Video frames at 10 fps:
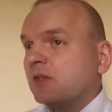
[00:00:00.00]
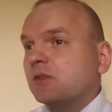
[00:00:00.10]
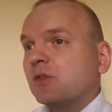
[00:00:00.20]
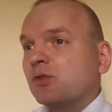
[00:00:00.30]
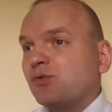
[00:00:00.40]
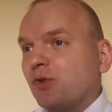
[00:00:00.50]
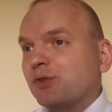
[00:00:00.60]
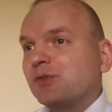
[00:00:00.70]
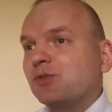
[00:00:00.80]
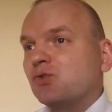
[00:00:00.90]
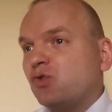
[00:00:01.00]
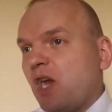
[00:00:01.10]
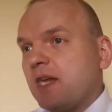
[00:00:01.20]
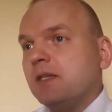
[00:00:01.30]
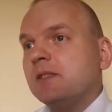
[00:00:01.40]
to
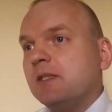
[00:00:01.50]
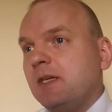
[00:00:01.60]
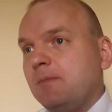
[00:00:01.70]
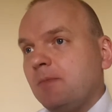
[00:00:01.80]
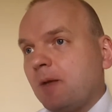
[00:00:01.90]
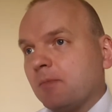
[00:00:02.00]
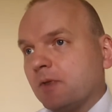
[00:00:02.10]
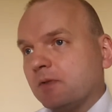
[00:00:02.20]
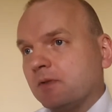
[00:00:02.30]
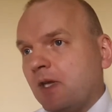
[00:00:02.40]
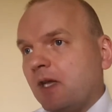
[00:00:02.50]
cross-train team members